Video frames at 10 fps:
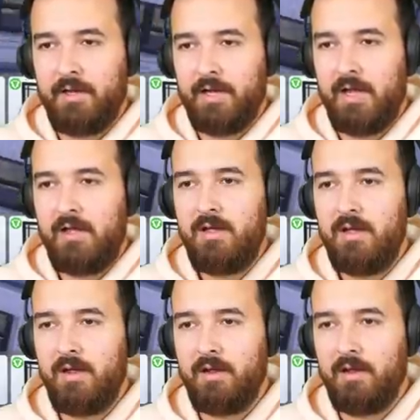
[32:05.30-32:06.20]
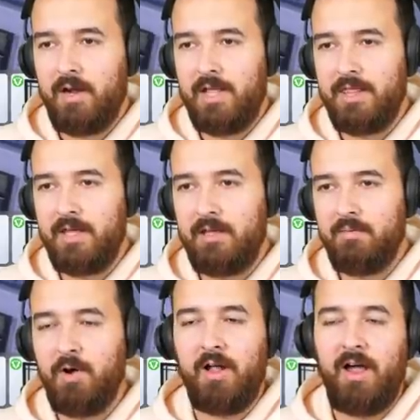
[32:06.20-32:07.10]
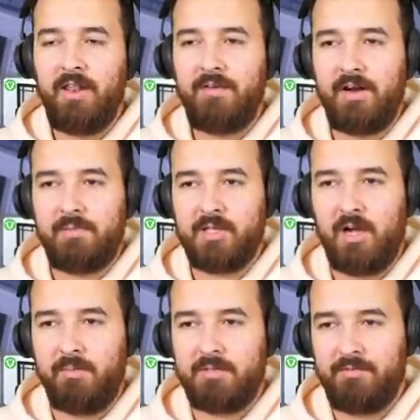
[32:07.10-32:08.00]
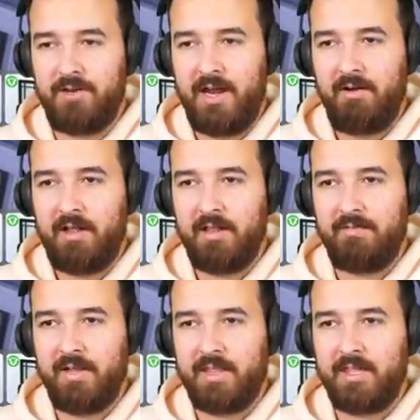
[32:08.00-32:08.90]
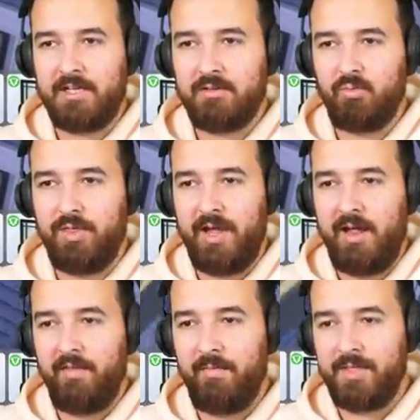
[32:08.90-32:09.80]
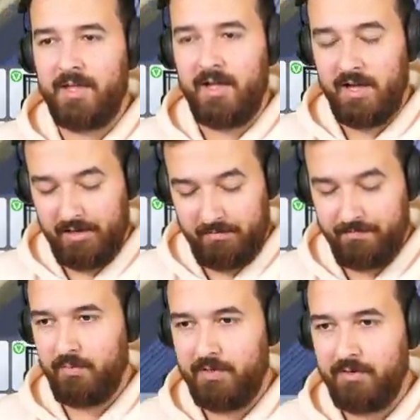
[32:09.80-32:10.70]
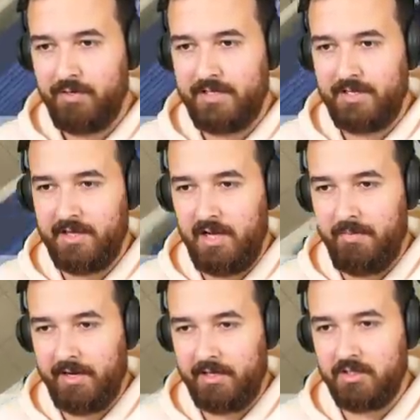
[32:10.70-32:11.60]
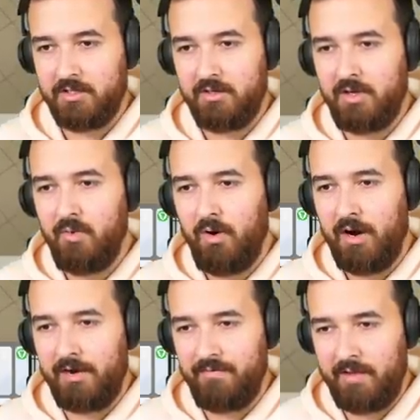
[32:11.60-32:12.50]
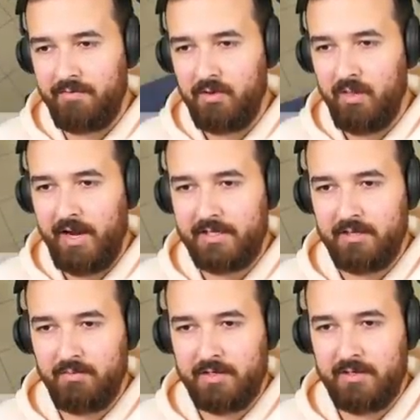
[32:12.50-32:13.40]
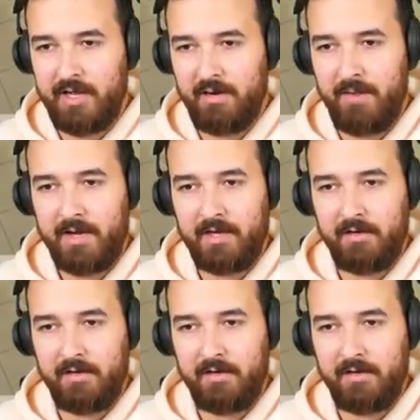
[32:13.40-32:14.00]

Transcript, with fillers: Uh, I think, well, I'll leave it up to the comments, but for now I'll leave it like this without the yarn, but we can always add the yarn back in. So don't worry, if, if you liked it, we can add it back